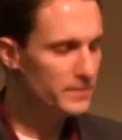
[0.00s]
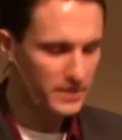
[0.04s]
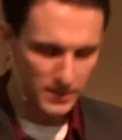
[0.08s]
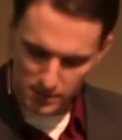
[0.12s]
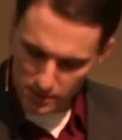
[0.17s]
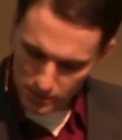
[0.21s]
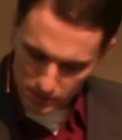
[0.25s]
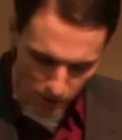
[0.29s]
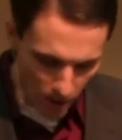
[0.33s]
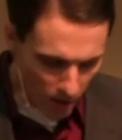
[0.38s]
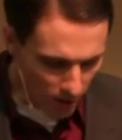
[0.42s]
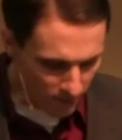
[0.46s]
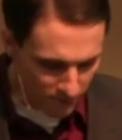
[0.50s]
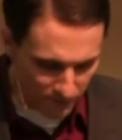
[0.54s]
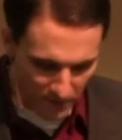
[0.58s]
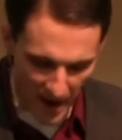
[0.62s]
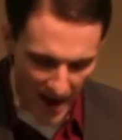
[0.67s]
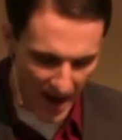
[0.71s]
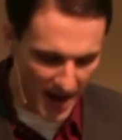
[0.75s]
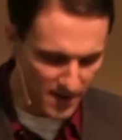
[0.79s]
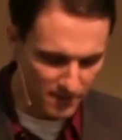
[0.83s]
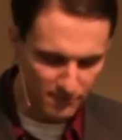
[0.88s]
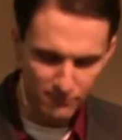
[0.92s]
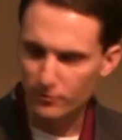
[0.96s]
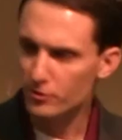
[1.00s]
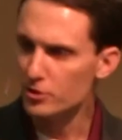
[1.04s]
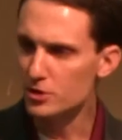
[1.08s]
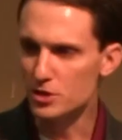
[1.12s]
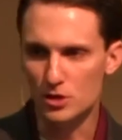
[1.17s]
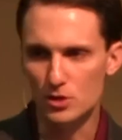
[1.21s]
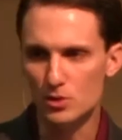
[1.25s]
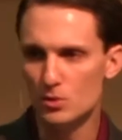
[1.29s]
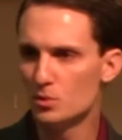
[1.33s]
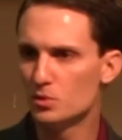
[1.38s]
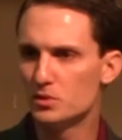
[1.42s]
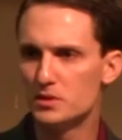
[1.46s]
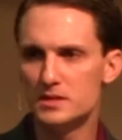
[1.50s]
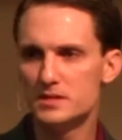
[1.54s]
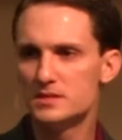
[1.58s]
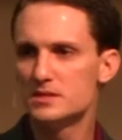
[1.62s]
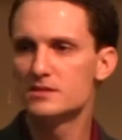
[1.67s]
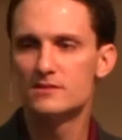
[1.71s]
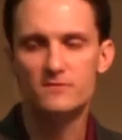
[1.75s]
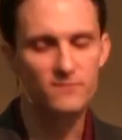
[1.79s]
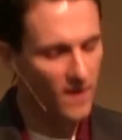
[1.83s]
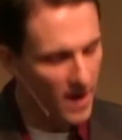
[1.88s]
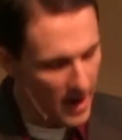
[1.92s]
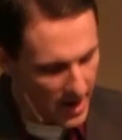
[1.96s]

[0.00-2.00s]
this is all fine for youth, this is